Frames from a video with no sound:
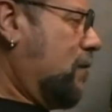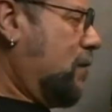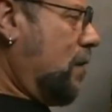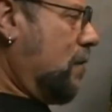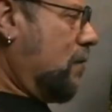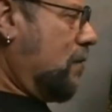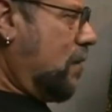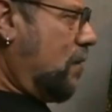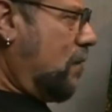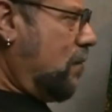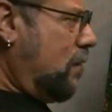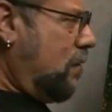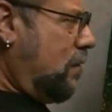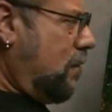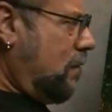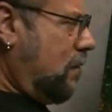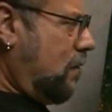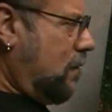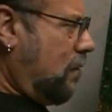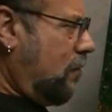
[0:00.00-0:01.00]
go to do
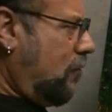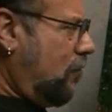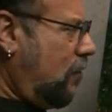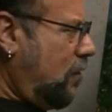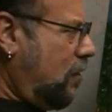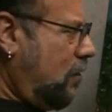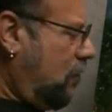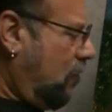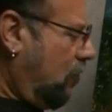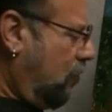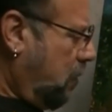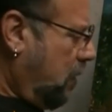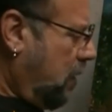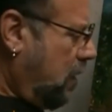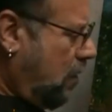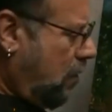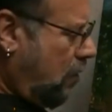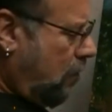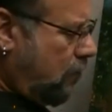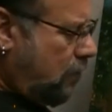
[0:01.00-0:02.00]
this, just be
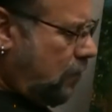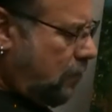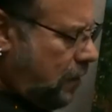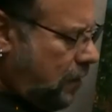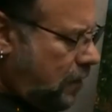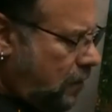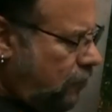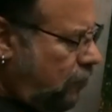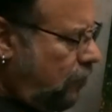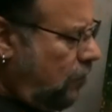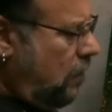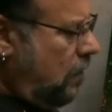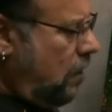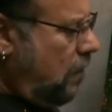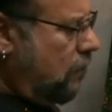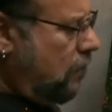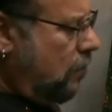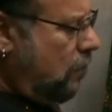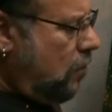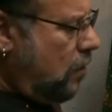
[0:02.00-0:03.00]
careful because you
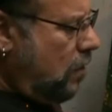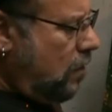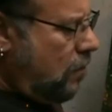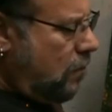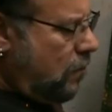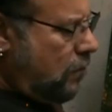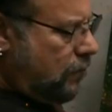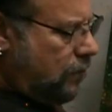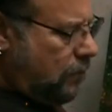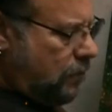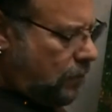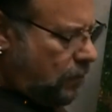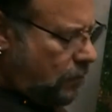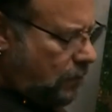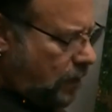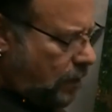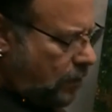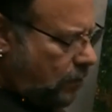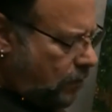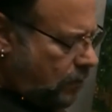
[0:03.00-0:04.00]
never want to overdo.
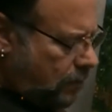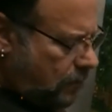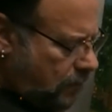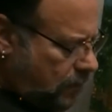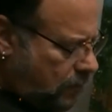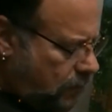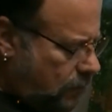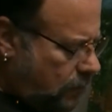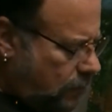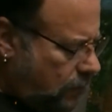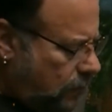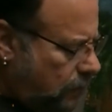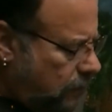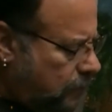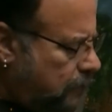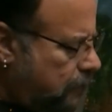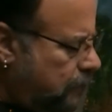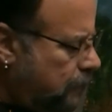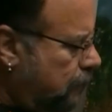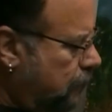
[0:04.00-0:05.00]
Now what I'm going to do,
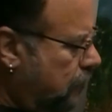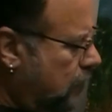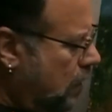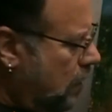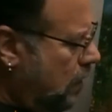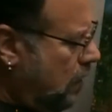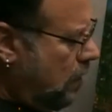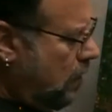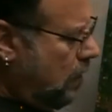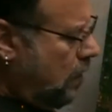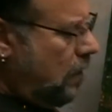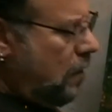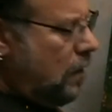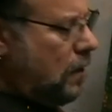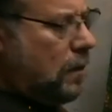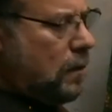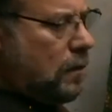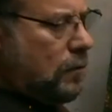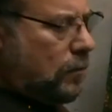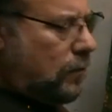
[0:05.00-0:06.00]

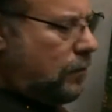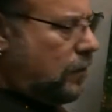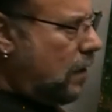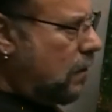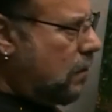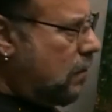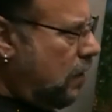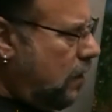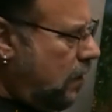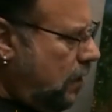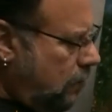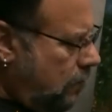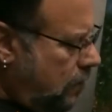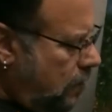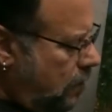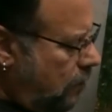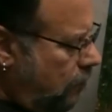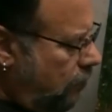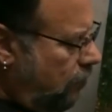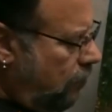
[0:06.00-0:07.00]
without cleaning
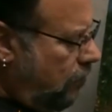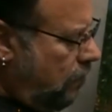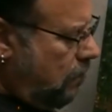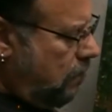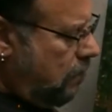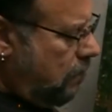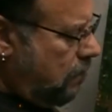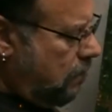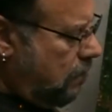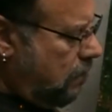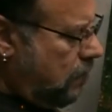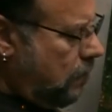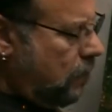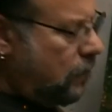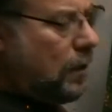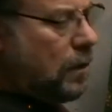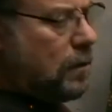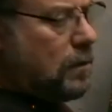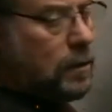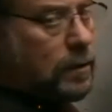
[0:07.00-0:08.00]
this,
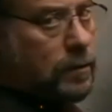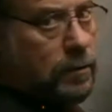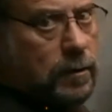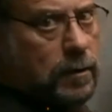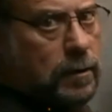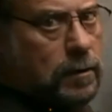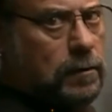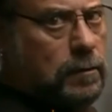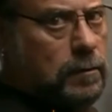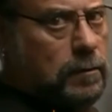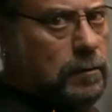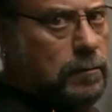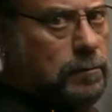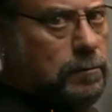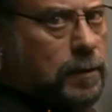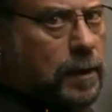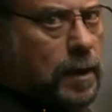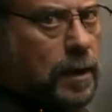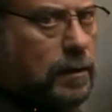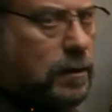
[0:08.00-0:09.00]
without cleaning the
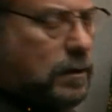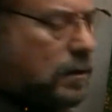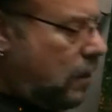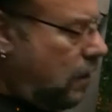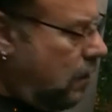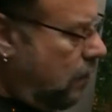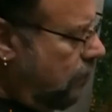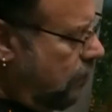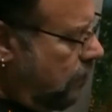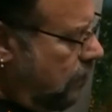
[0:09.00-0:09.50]
palette knife,